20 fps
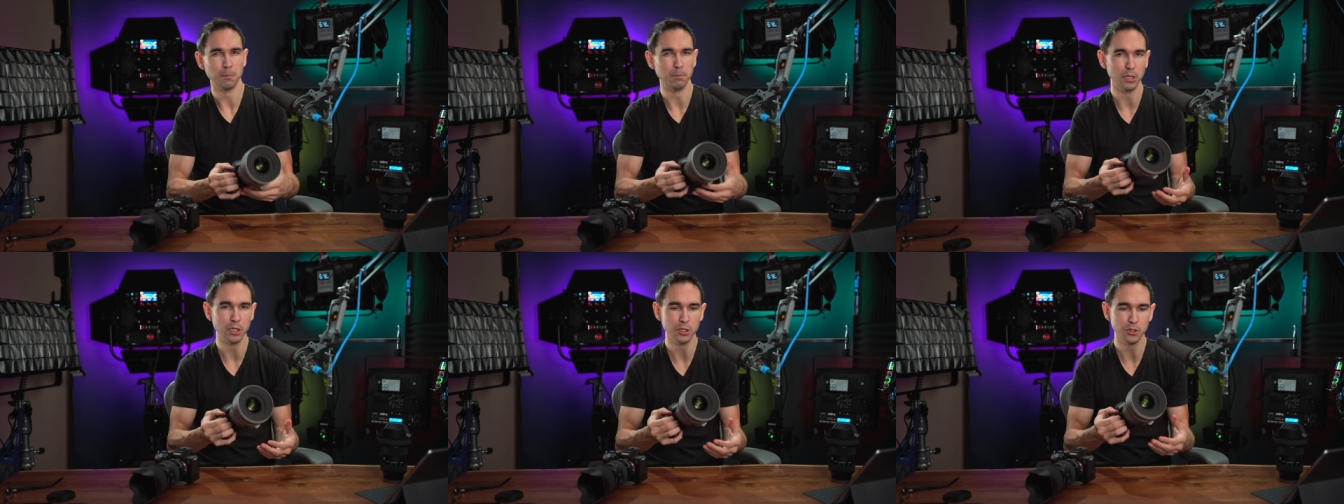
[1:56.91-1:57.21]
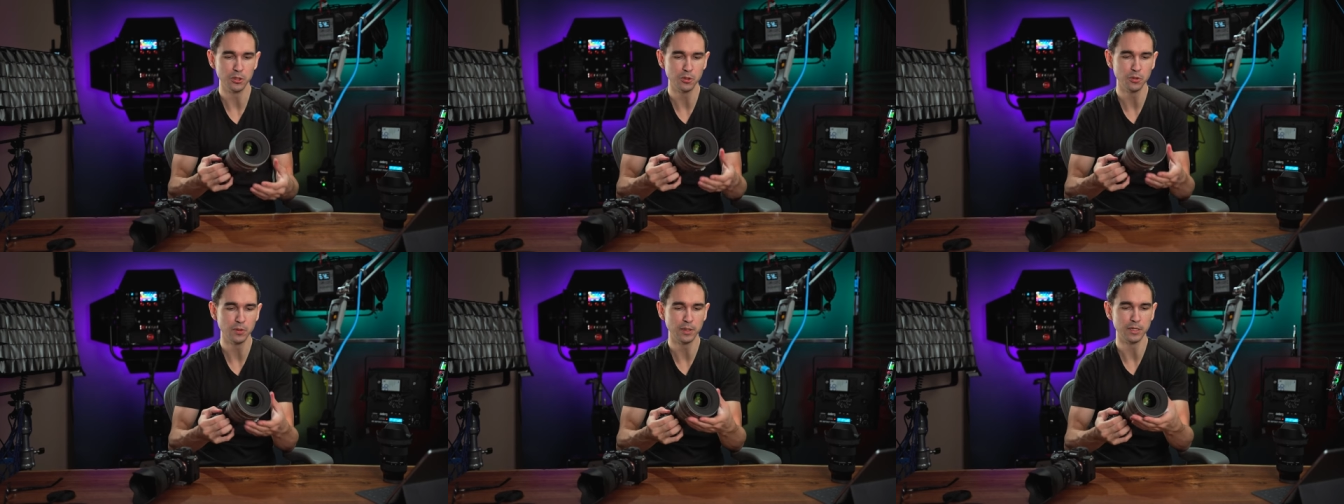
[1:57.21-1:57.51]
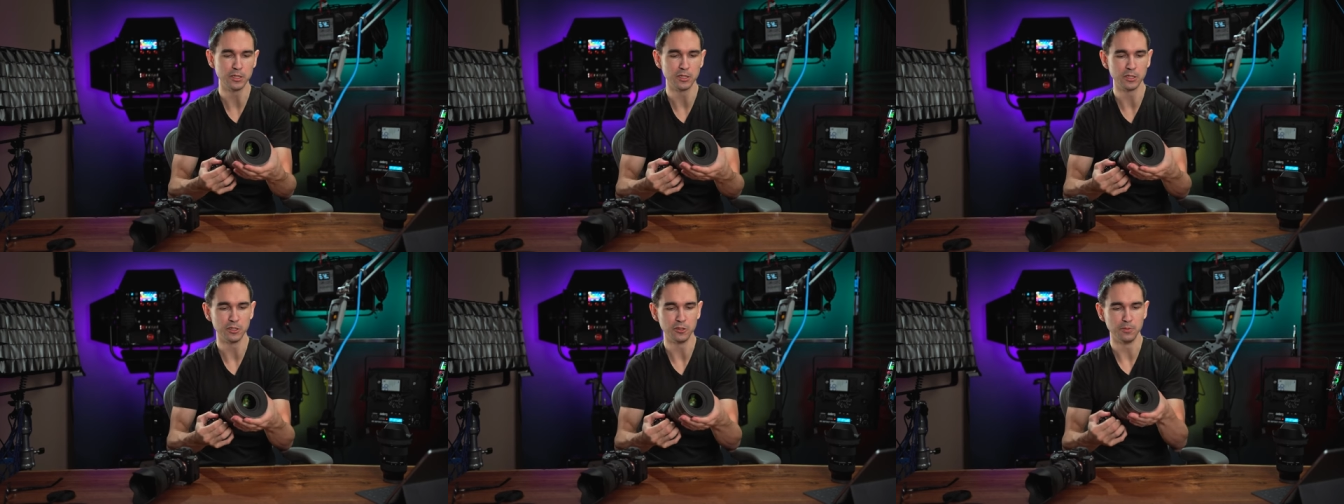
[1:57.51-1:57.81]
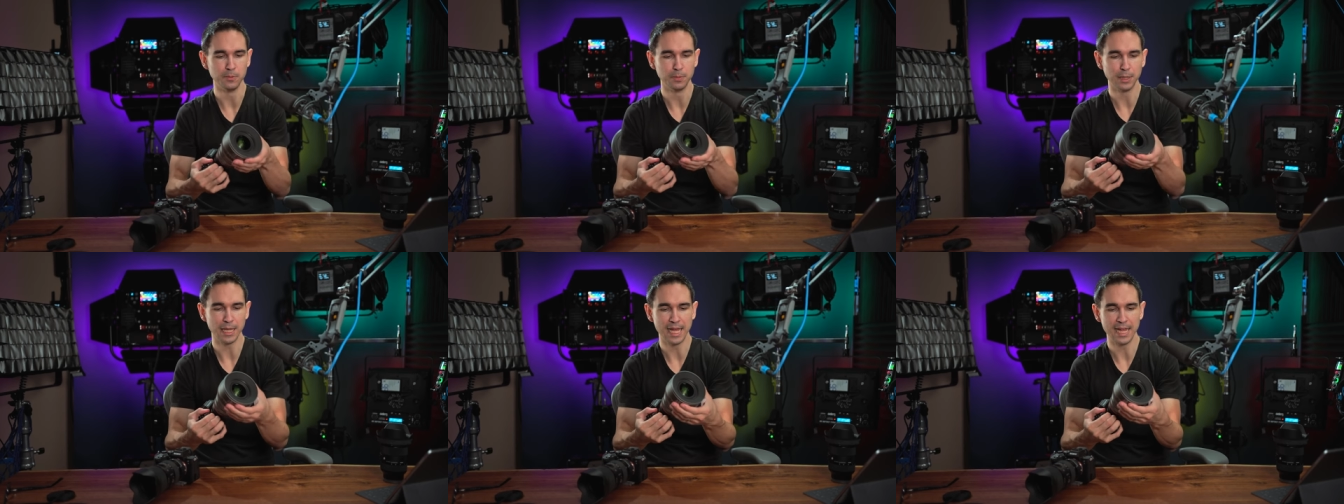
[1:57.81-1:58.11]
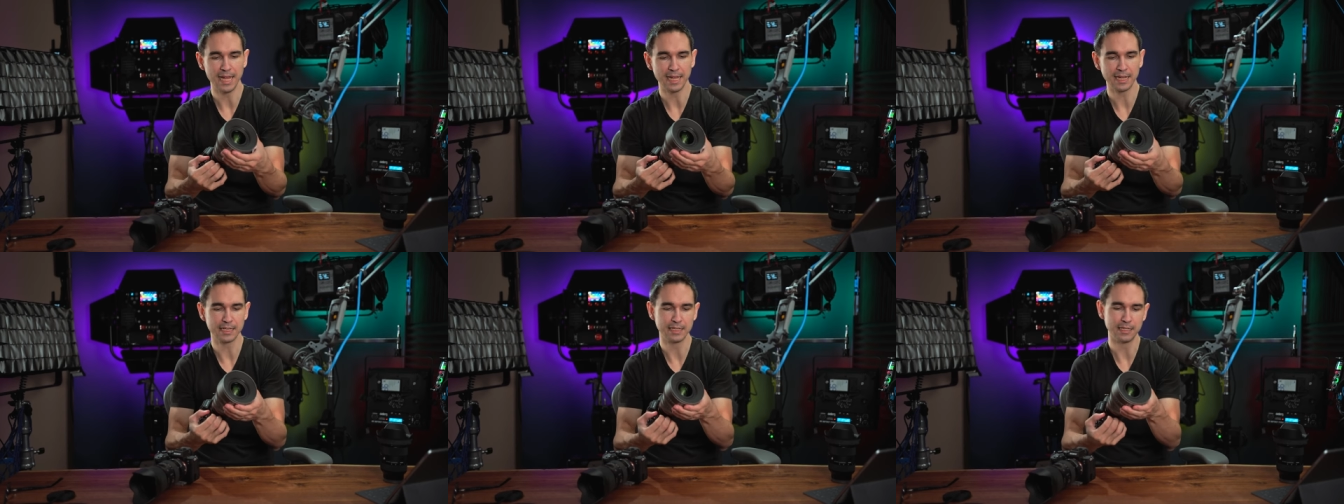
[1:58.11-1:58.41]
blue and you can do
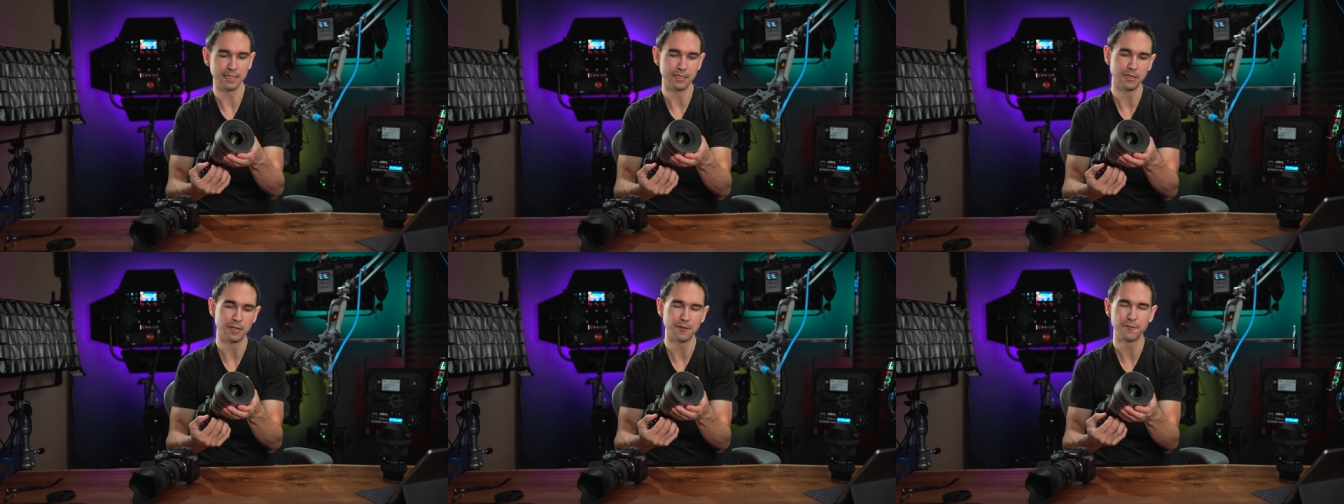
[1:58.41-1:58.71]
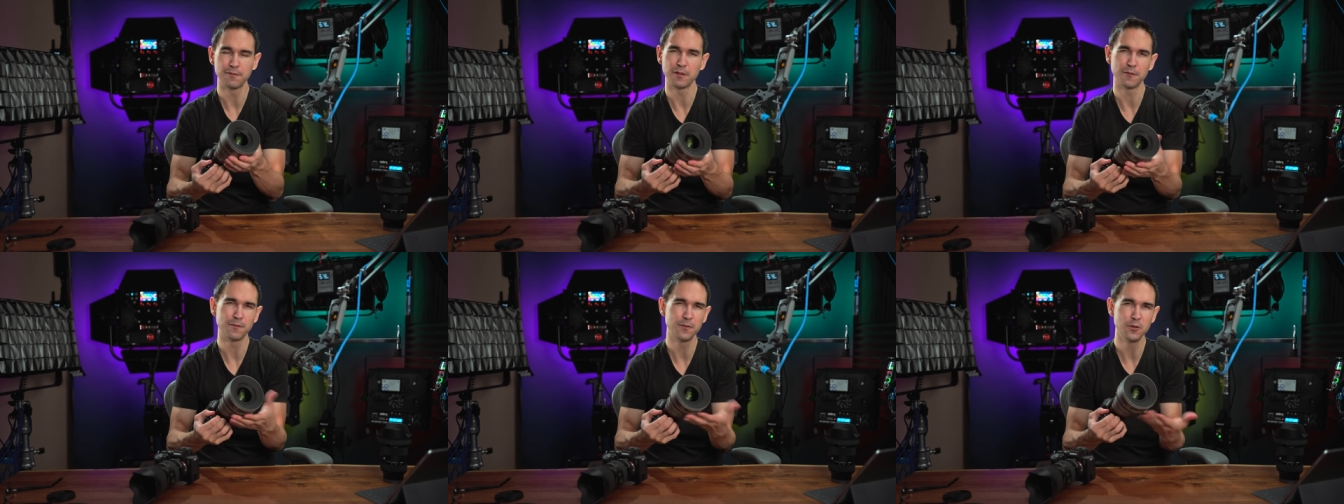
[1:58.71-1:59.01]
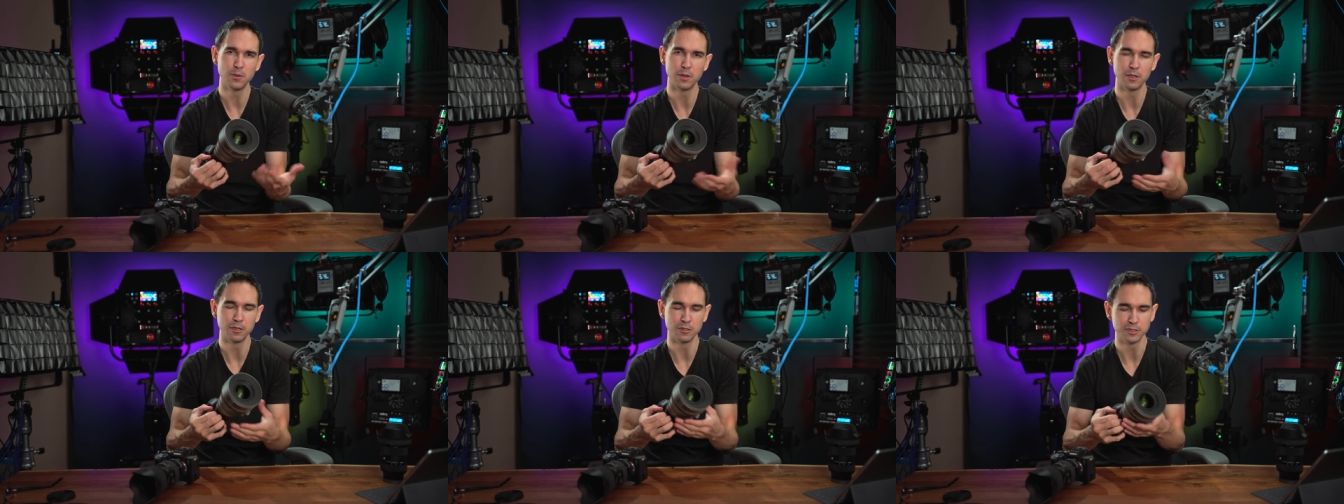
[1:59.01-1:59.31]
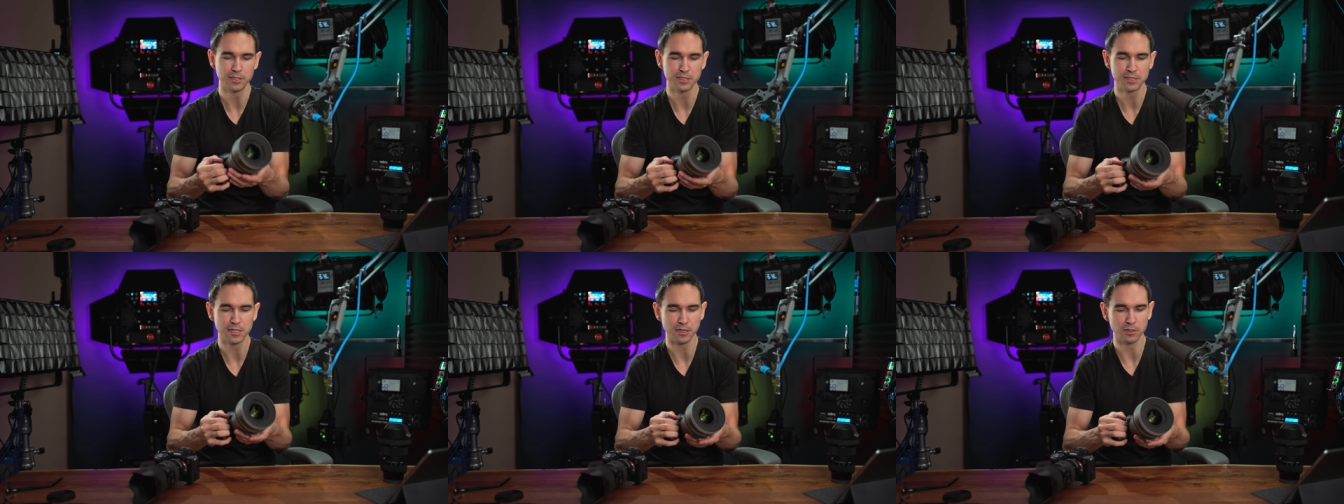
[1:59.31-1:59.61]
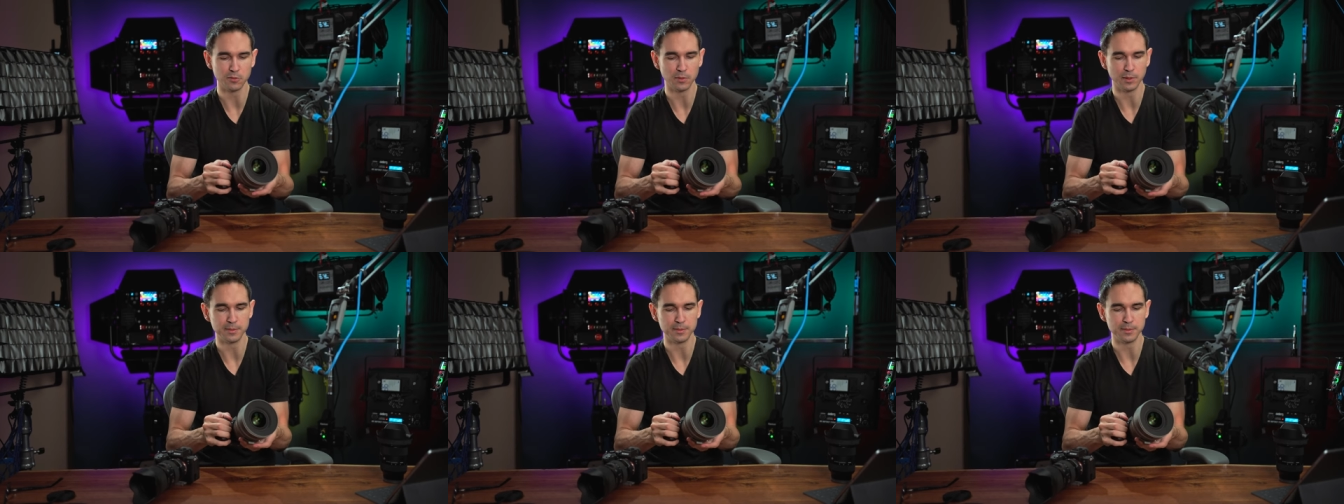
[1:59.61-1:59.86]
black and a, few others. It's on their